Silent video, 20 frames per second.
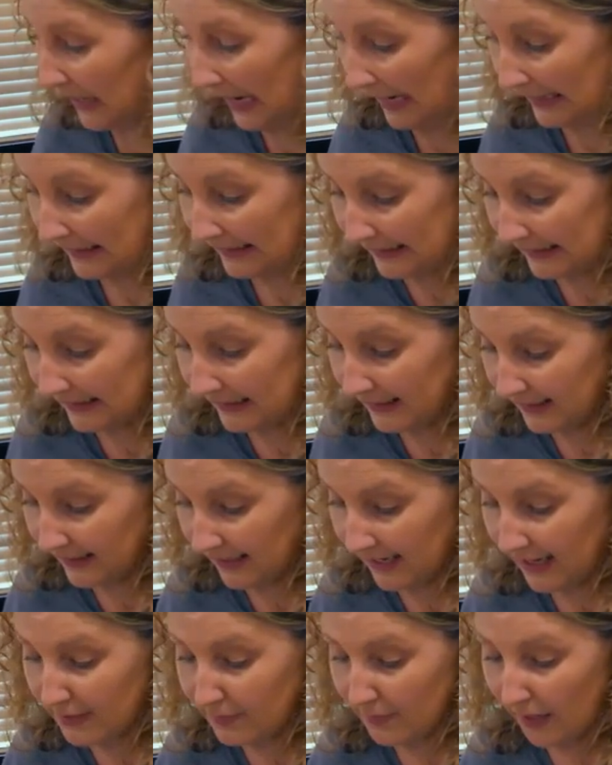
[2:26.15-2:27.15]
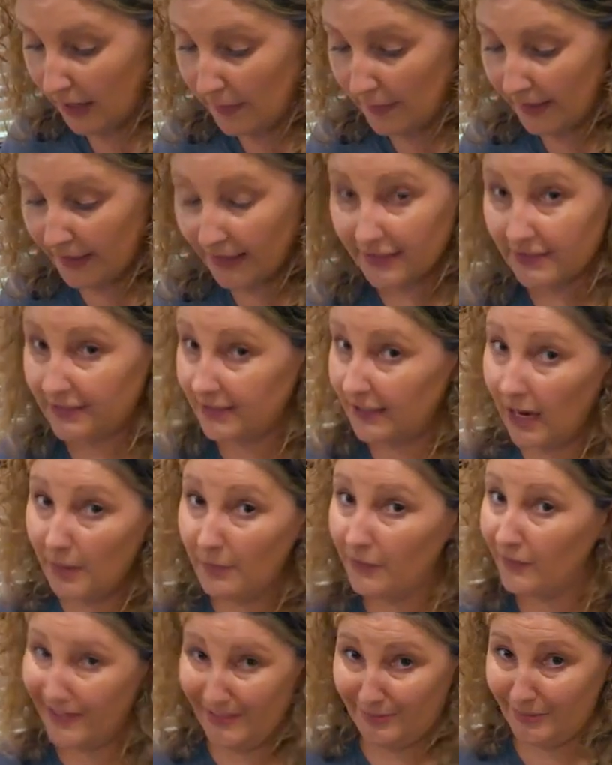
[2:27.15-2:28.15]
I need. Again, my biggest time
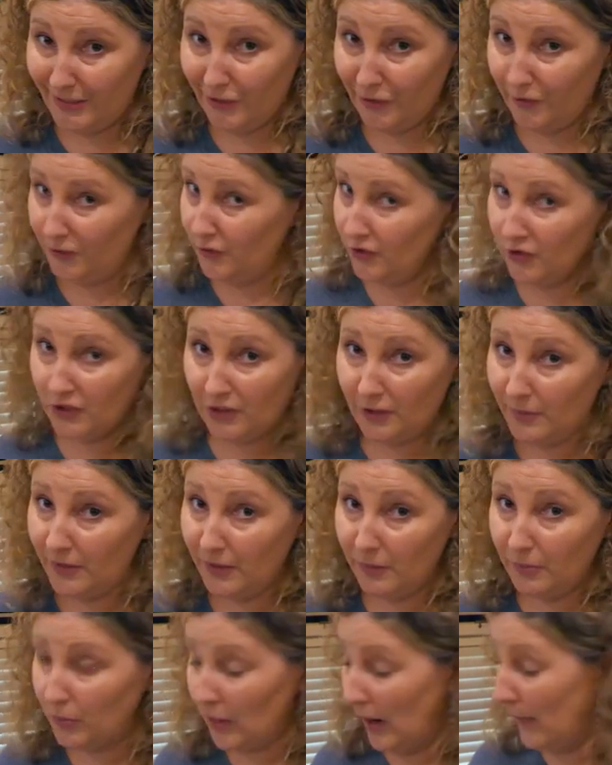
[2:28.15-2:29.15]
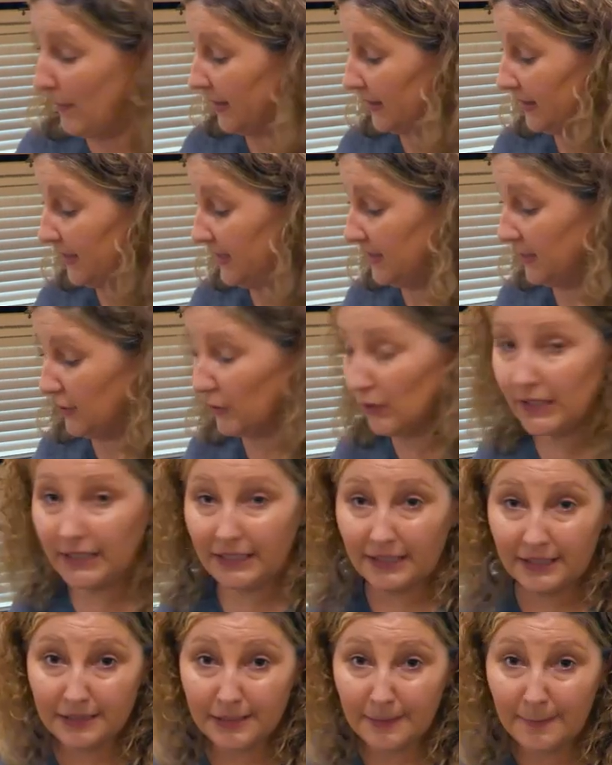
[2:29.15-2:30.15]
investment here is just going to be in prepping these
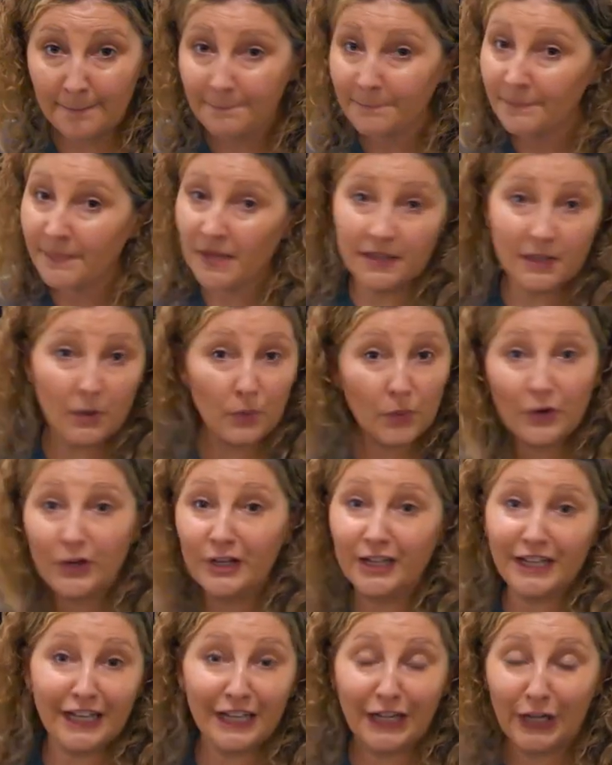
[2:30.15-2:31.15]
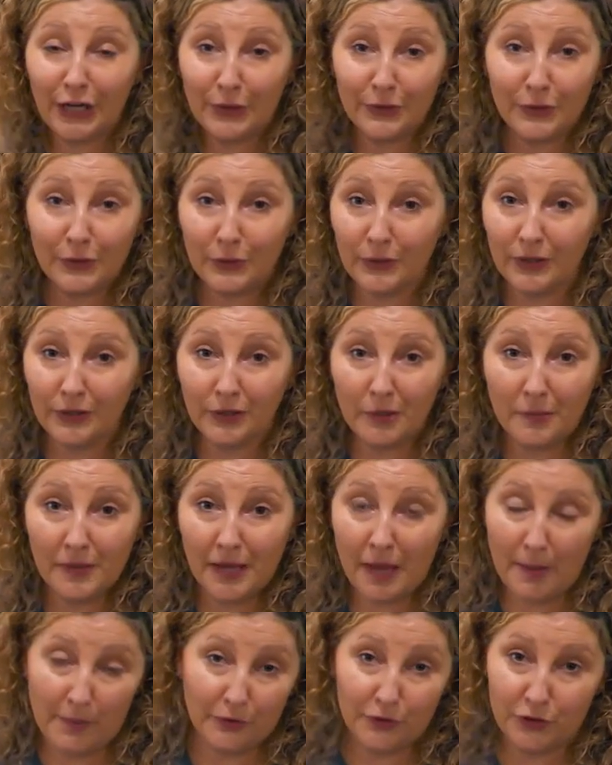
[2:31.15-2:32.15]
ingredients, and then we're going to get it on the grill and be
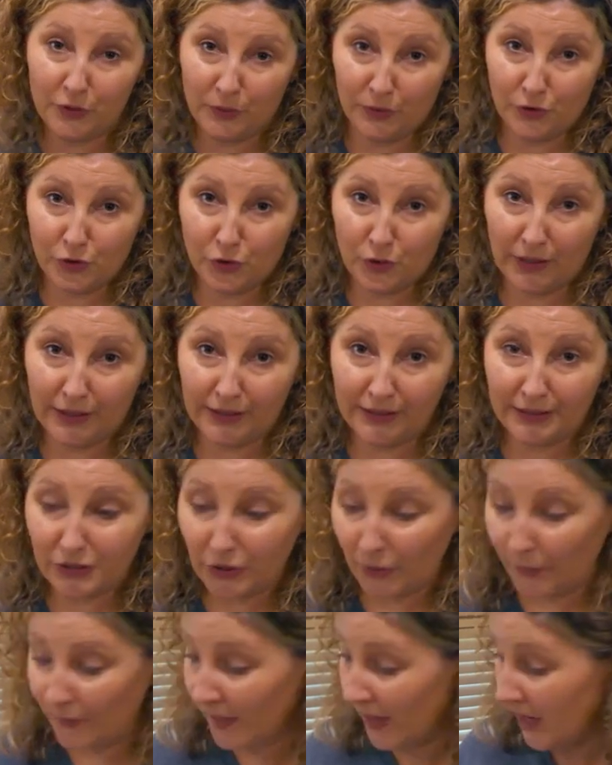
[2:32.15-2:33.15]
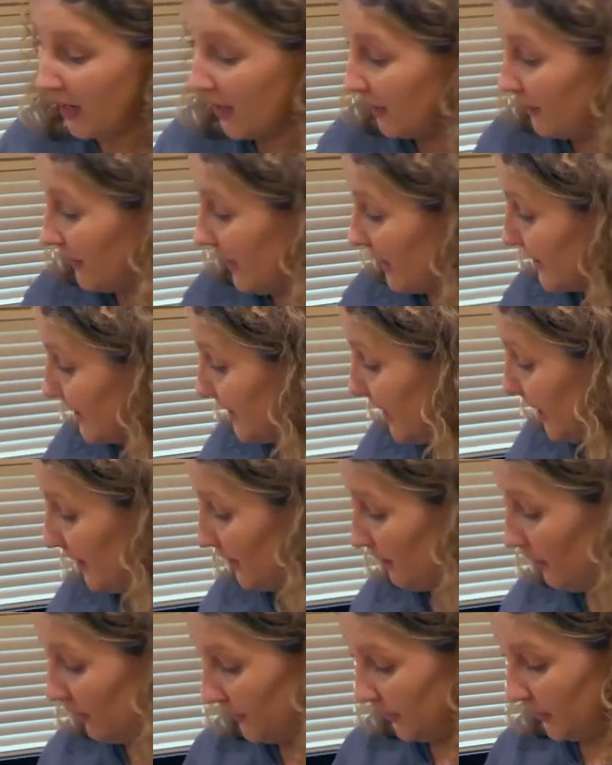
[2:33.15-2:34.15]
able to enjoy it. So that
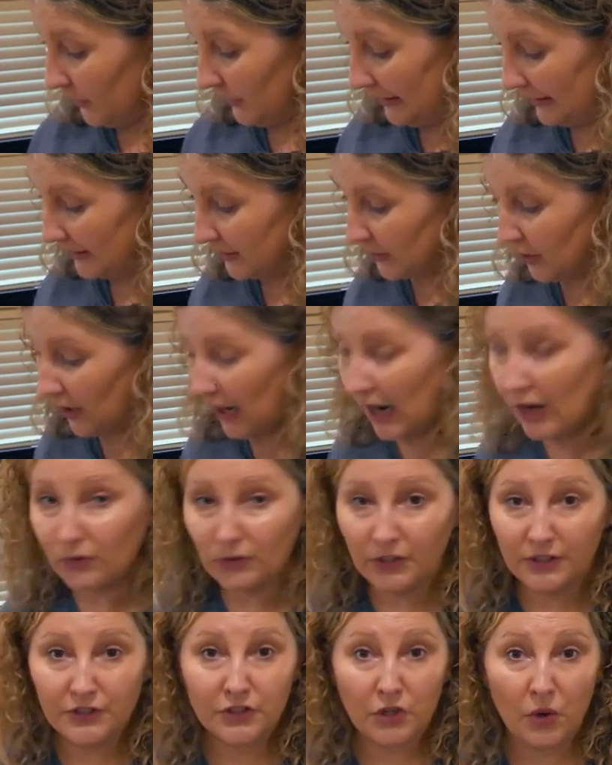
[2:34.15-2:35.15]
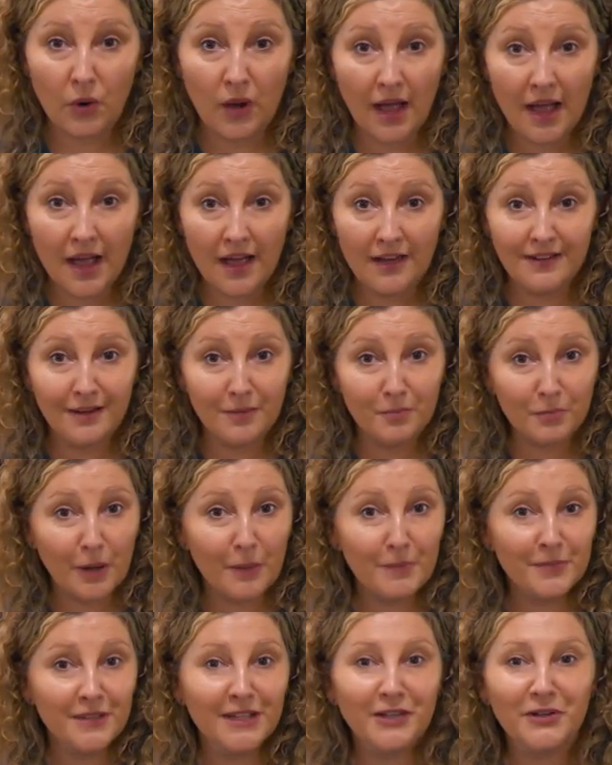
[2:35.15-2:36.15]
said, all the ingredients are out. Let's go ahead and
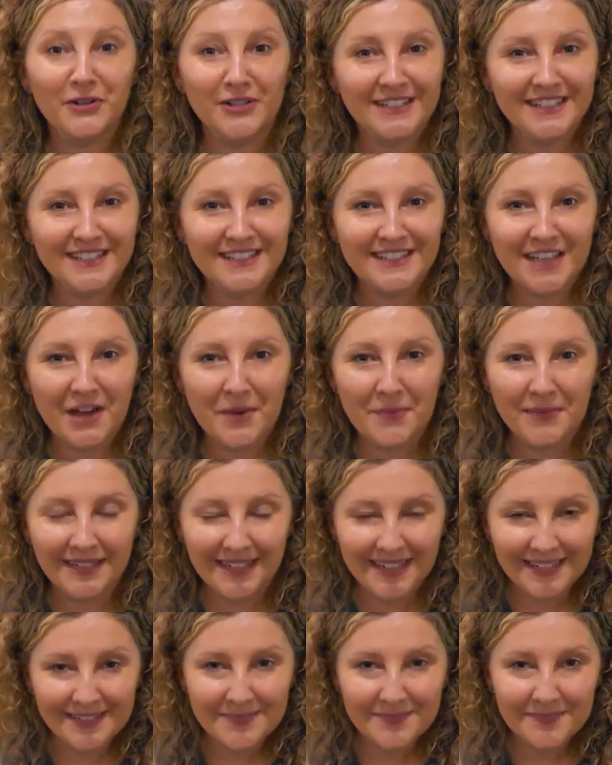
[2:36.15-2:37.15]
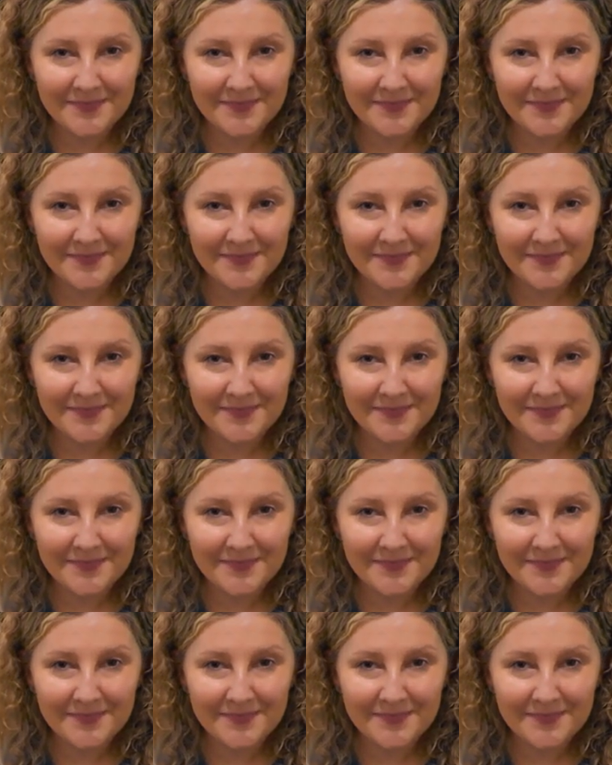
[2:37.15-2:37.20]
prep the ingredients that we need.